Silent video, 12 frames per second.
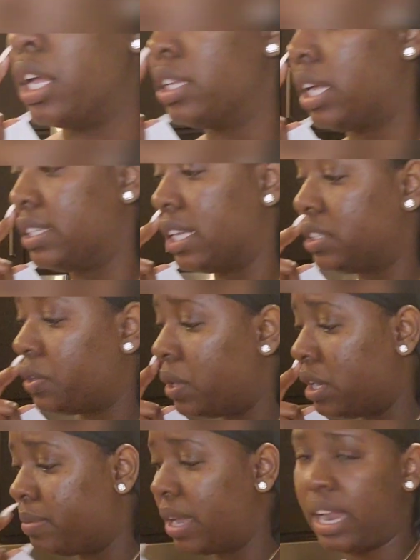because i told
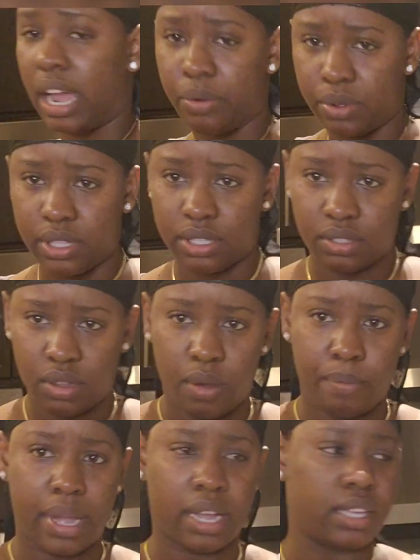him that i would come
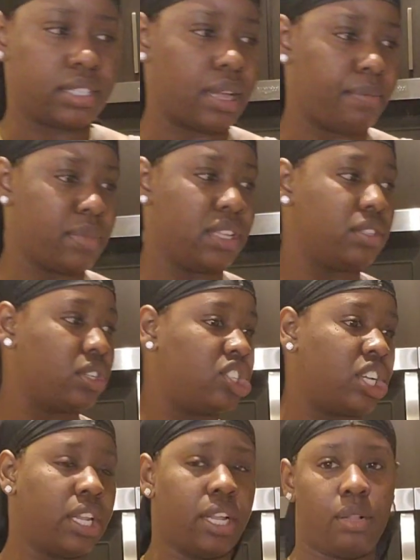back because i'm into
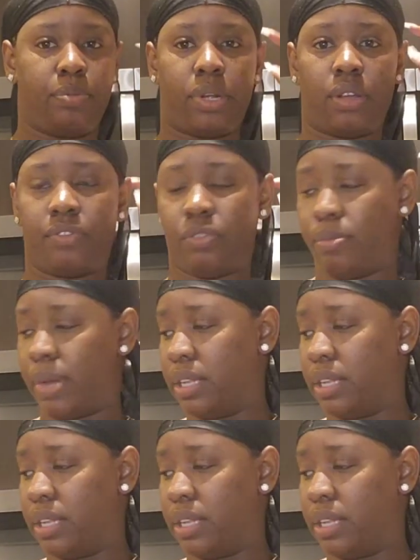chanel perfume